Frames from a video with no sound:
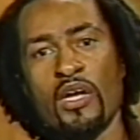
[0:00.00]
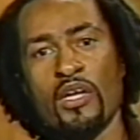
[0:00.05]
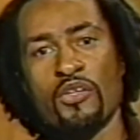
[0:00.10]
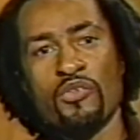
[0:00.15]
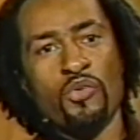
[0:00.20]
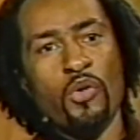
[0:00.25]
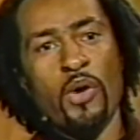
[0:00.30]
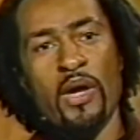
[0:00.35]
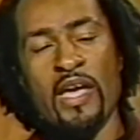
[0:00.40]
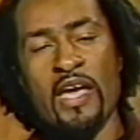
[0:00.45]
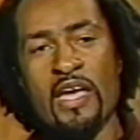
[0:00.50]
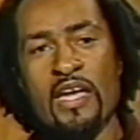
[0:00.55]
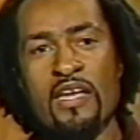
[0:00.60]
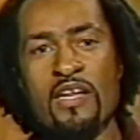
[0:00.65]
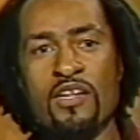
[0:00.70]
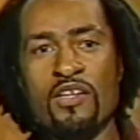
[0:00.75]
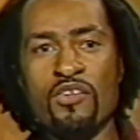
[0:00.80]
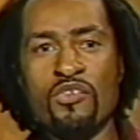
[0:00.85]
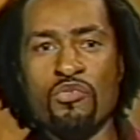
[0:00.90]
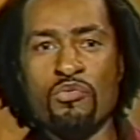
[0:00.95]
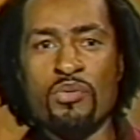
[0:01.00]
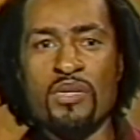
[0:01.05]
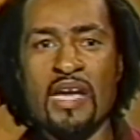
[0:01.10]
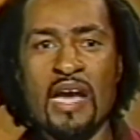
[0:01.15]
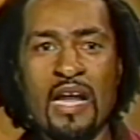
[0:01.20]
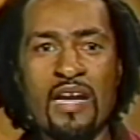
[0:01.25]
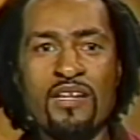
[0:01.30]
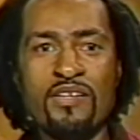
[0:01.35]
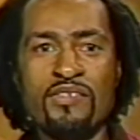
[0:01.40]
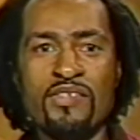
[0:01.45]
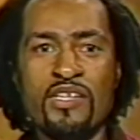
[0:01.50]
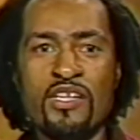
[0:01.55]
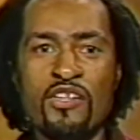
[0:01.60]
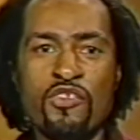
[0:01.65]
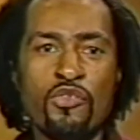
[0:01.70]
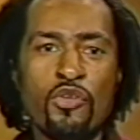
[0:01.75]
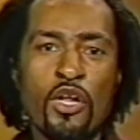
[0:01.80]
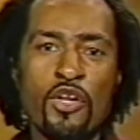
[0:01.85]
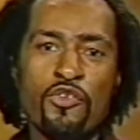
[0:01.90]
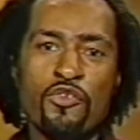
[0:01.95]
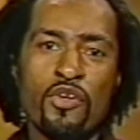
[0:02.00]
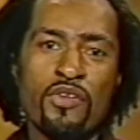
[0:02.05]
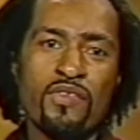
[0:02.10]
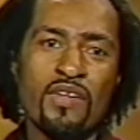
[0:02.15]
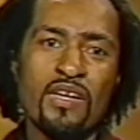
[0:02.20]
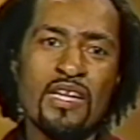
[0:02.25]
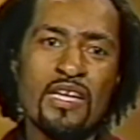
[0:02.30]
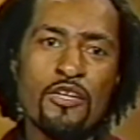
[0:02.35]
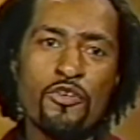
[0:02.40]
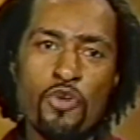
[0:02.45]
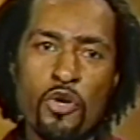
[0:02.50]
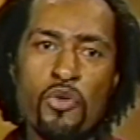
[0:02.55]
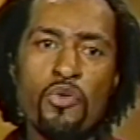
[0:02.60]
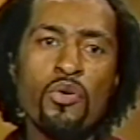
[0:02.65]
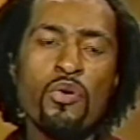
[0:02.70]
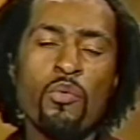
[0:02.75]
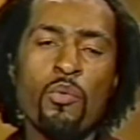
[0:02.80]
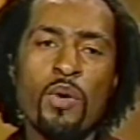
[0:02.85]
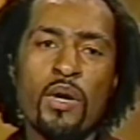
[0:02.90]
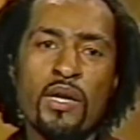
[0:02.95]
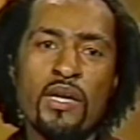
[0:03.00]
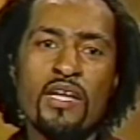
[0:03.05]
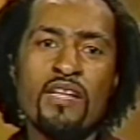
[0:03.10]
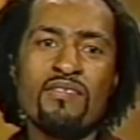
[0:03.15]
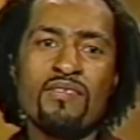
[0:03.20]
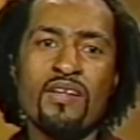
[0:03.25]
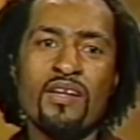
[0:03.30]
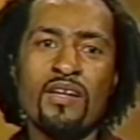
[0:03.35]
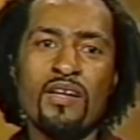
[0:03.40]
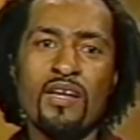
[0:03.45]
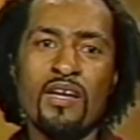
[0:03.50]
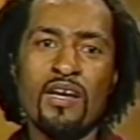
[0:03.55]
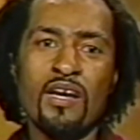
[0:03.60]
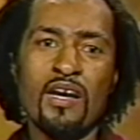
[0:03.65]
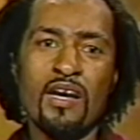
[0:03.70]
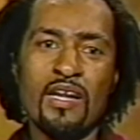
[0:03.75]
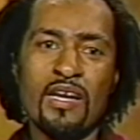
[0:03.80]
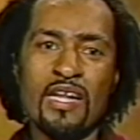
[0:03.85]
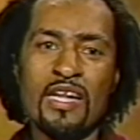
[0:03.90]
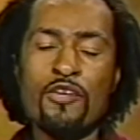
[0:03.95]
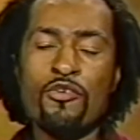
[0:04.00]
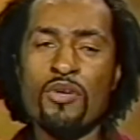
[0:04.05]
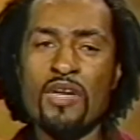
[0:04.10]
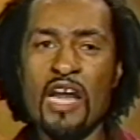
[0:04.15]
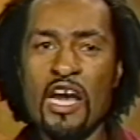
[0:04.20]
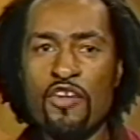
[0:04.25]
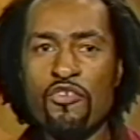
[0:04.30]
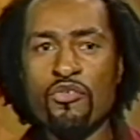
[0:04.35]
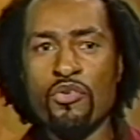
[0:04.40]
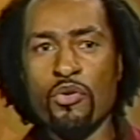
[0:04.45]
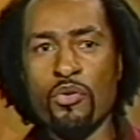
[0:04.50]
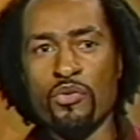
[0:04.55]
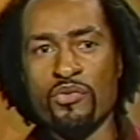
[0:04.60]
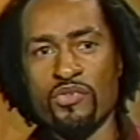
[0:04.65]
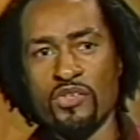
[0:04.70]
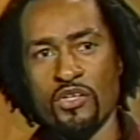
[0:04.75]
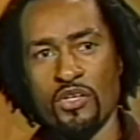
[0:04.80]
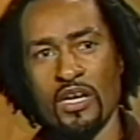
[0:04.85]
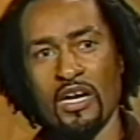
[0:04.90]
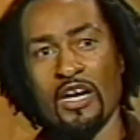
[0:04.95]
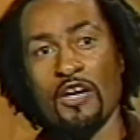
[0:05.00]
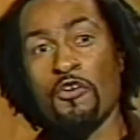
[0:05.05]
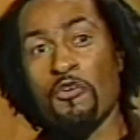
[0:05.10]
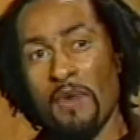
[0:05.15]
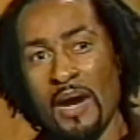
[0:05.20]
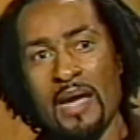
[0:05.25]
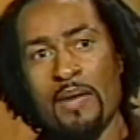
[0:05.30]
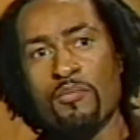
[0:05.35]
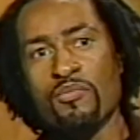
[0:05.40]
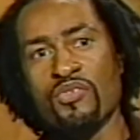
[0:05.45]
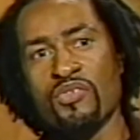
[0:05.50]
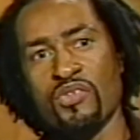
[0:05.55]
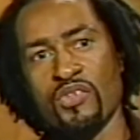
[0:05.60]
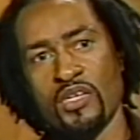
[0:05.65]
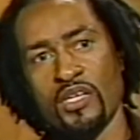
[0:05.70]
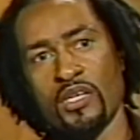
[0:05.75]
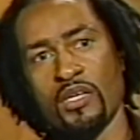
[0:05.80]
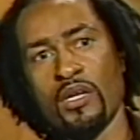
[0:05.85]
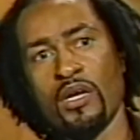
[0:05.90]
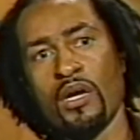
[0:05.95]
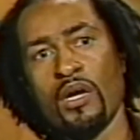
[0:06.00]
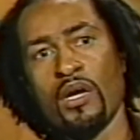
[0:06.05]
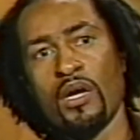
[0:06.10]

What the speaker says: So Haiti's reality is not just an internal one. It's an international crime scene.